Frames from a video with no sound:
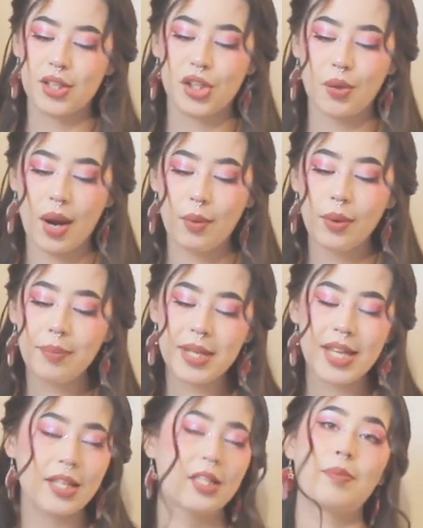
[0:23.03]
So I will
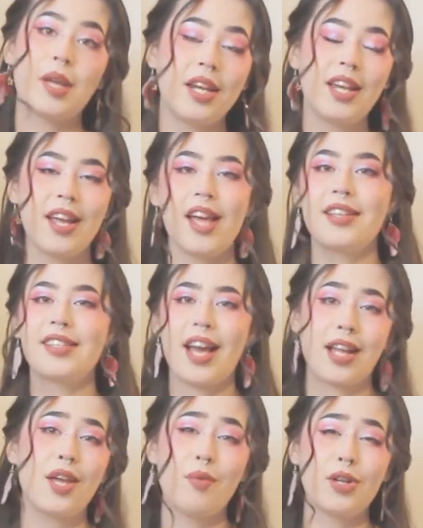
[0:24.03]
be explaining
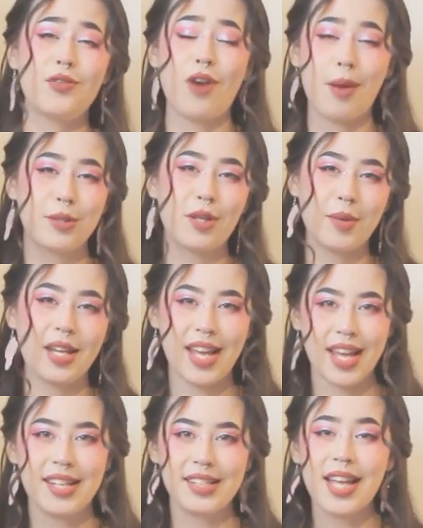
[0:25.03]
exactly what drop shipping
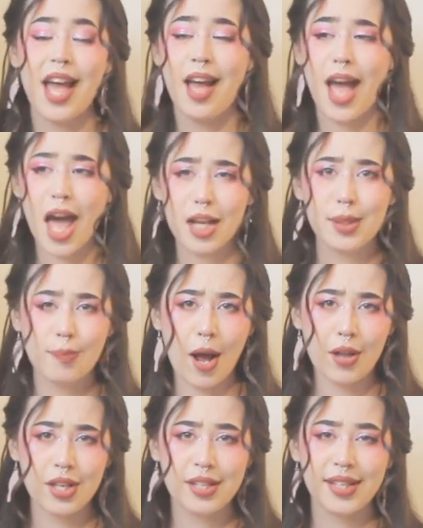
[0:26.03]
is, how to
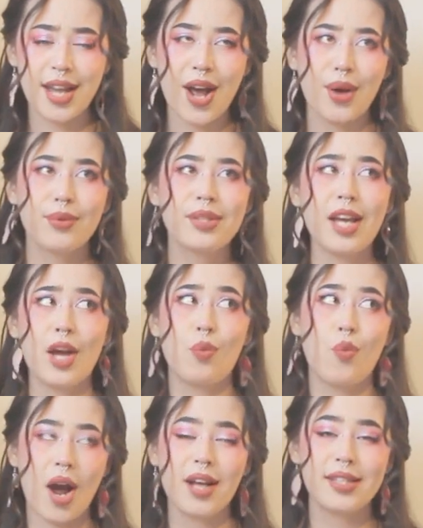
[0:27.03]
spot these accounts, and
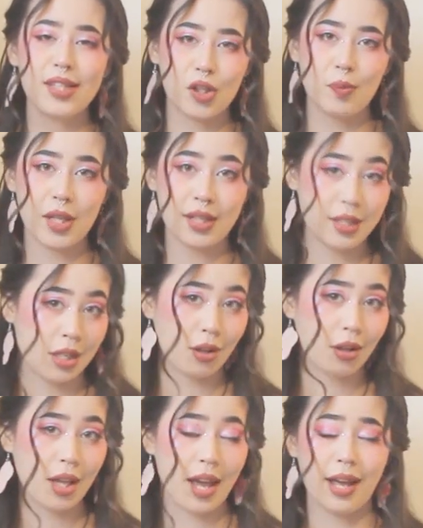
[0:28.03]
why it's such a big
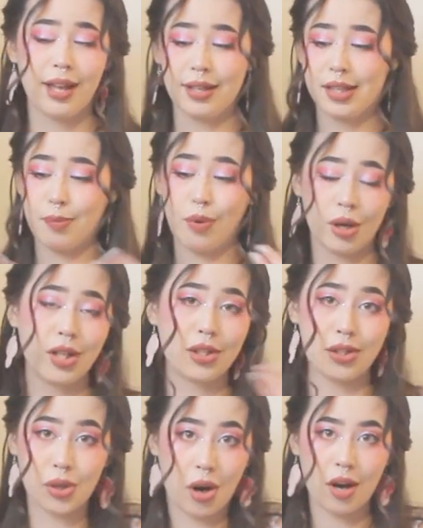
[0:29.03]
deal and important
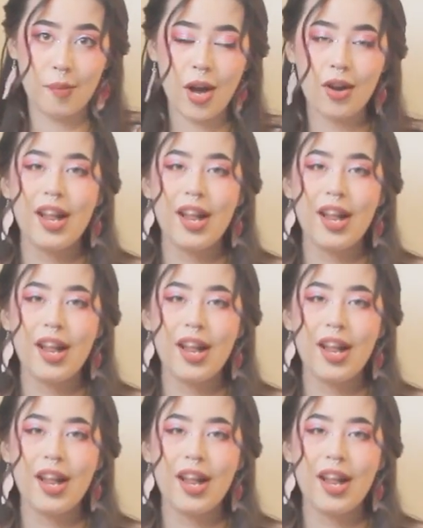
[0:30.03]
to talk about.